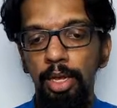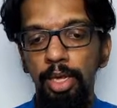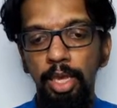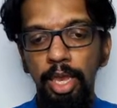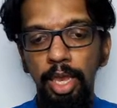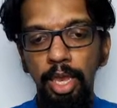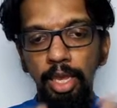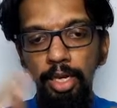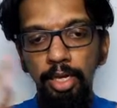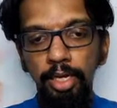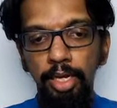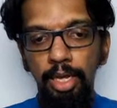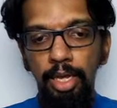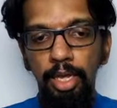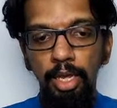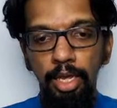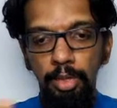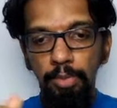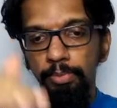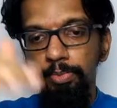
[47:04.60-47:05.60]
again,
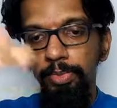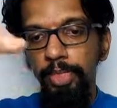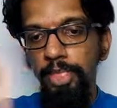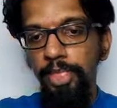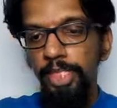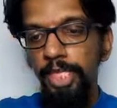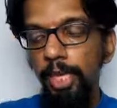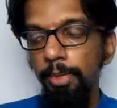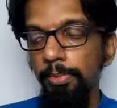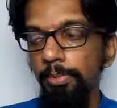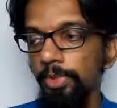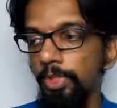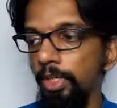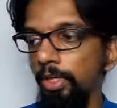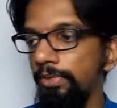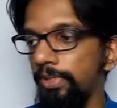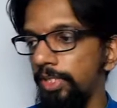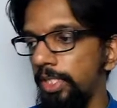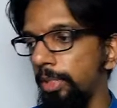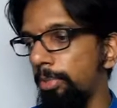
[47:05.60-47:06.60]
the same
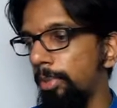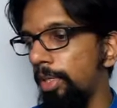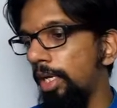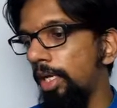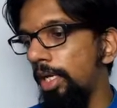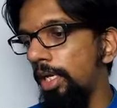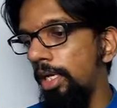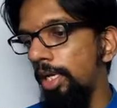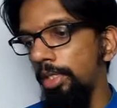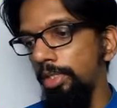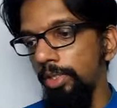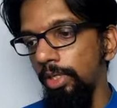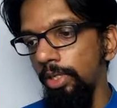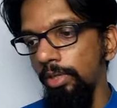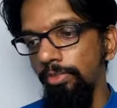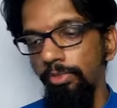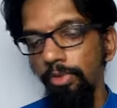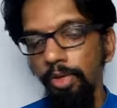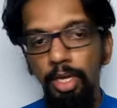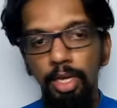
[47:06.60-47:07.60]
sort of similar sort
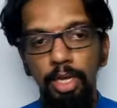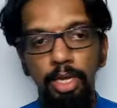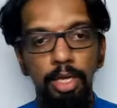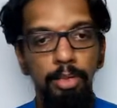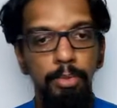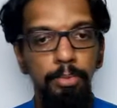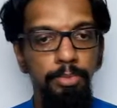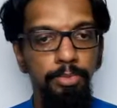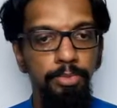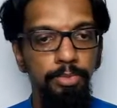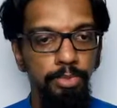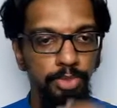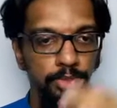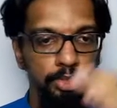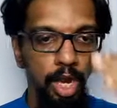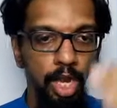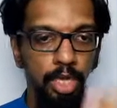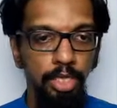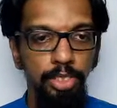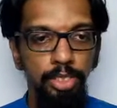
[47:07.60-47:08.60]
of
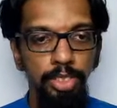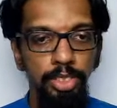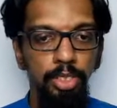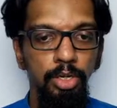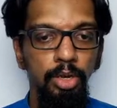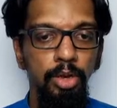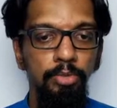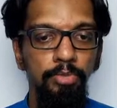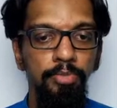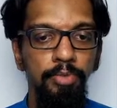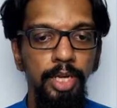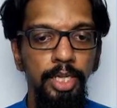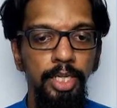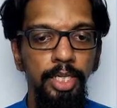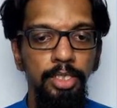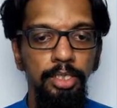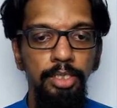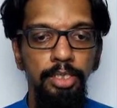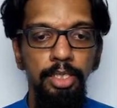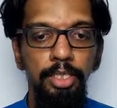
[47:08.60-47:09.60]
structure of
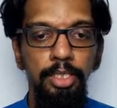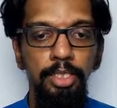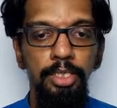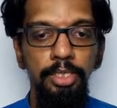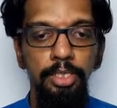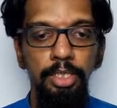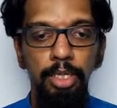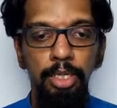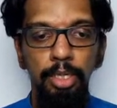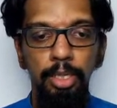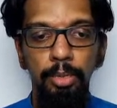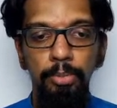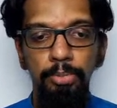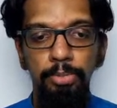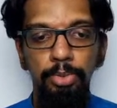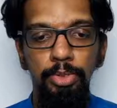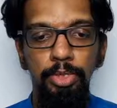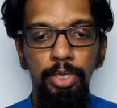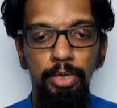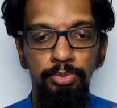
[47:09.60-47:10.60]
various things in a
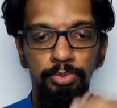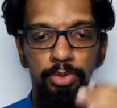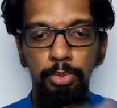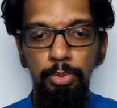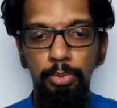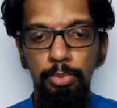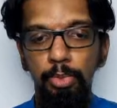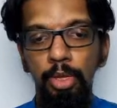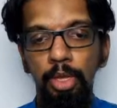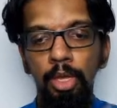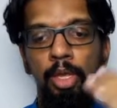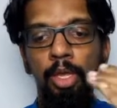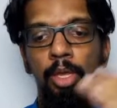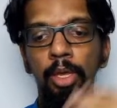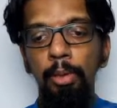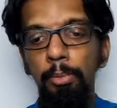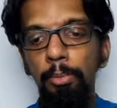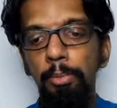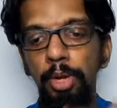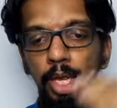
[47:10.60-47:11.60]
computer. If we
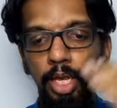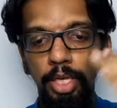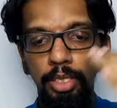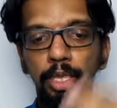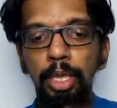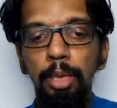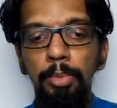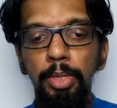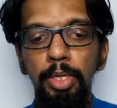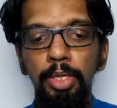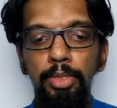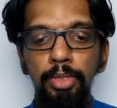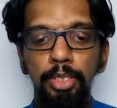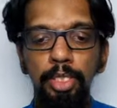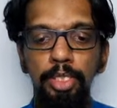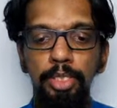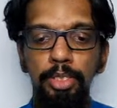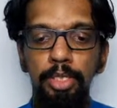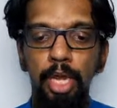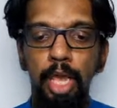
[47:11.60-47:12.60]
break them into
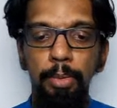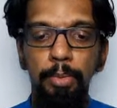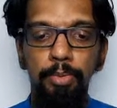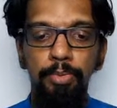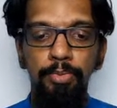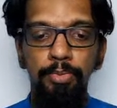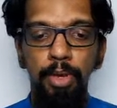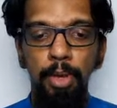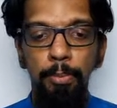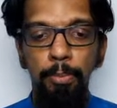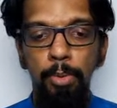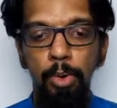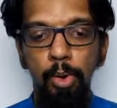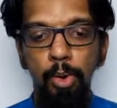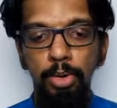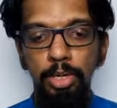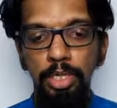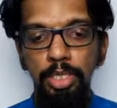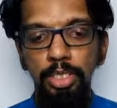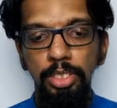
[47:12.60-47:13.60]
these type of
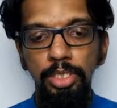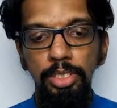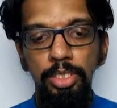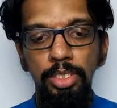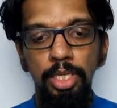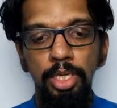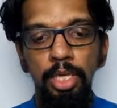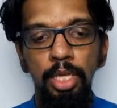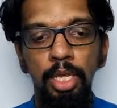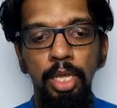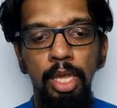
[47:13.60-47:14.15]
components,